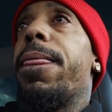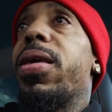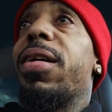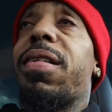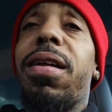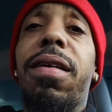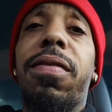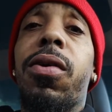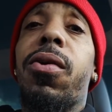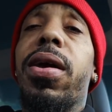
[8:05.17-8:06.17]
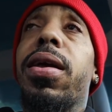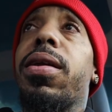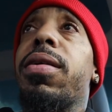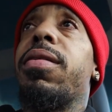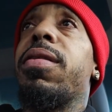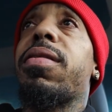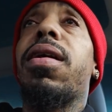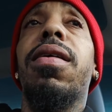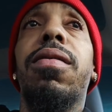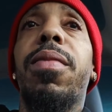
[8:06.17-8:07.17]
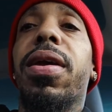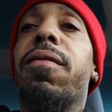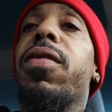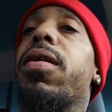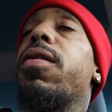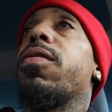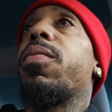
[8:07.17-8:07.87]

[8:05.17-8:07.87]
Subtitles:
Yes, I love to create. Yes, I love making videos.